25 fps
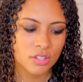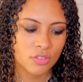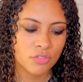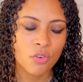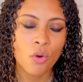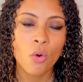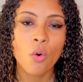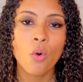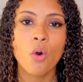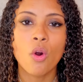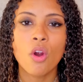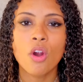
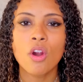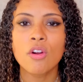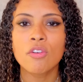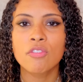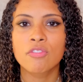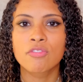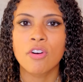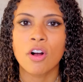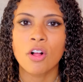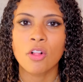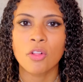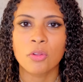for
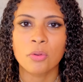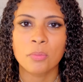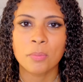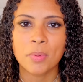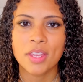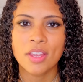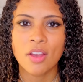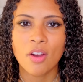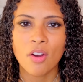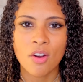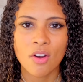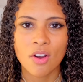following
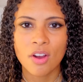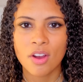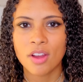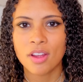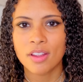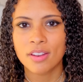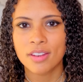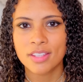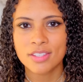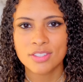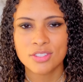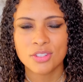me
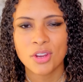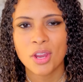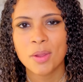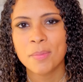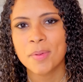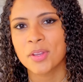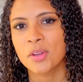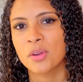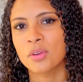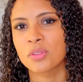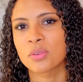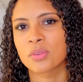on Instagram
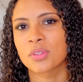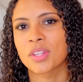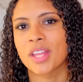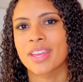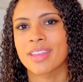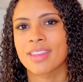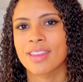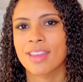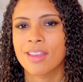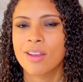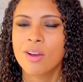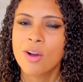and going through and
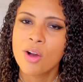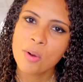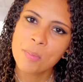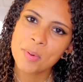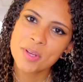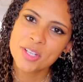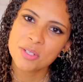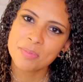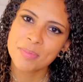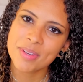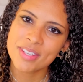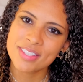liking a whole
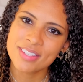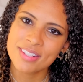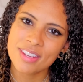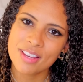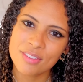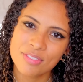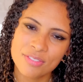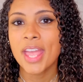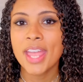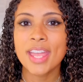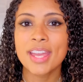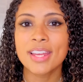bunch of my
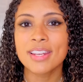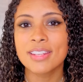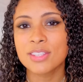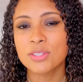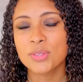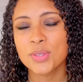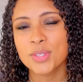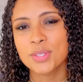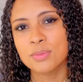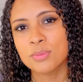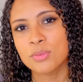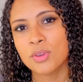stuff. And this
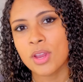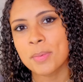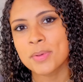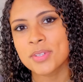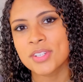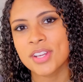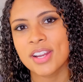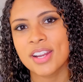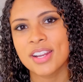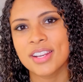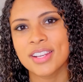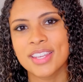week's subscriber
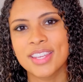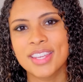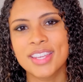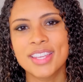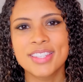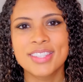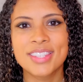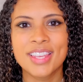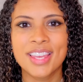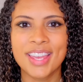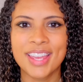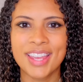shout out
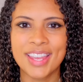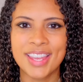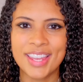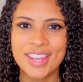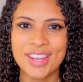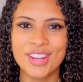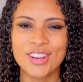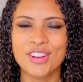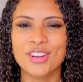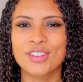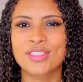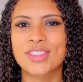is
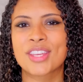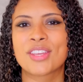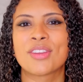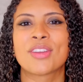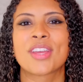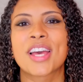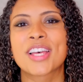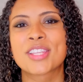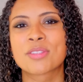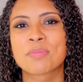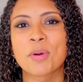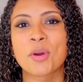here. Thank you
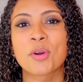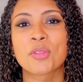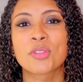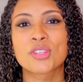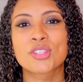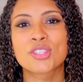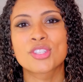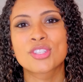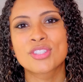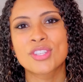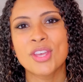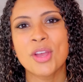guys both
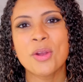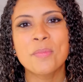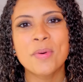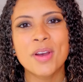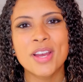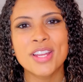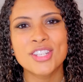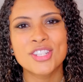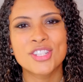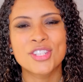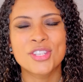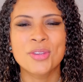so
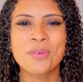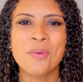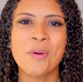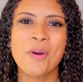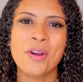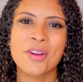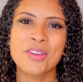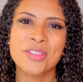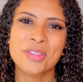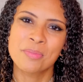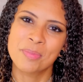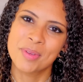much. You
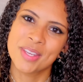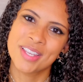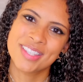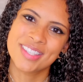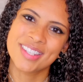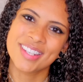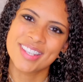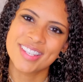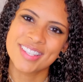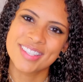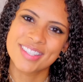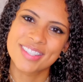are the bee's
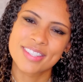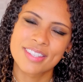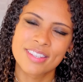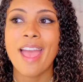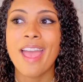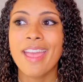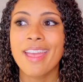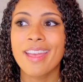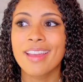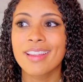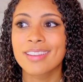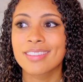knees.
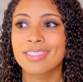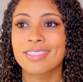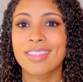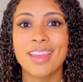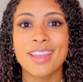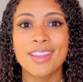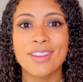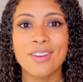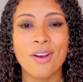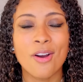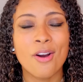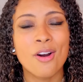And
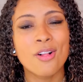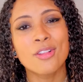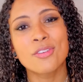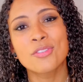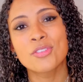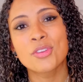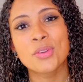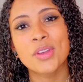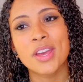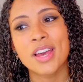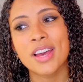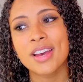thank all of
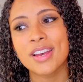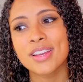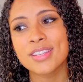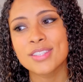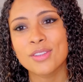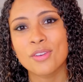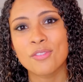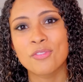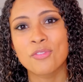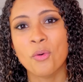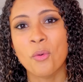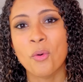you guys
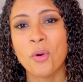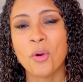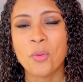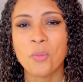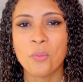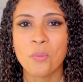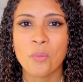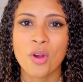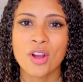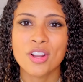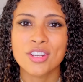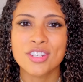for
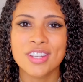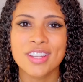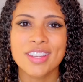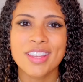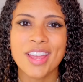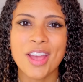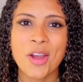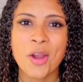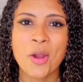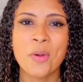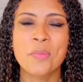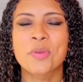watching.
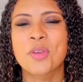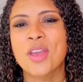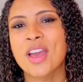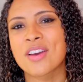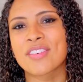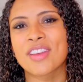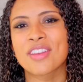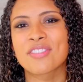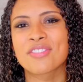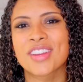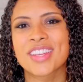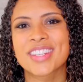I hope you have
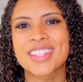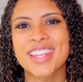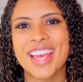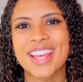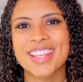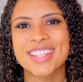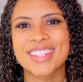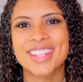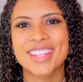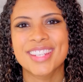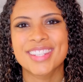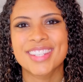a
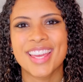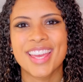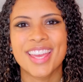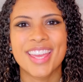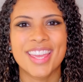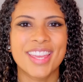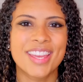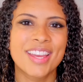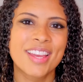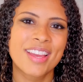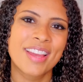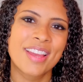fantastic
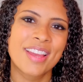day.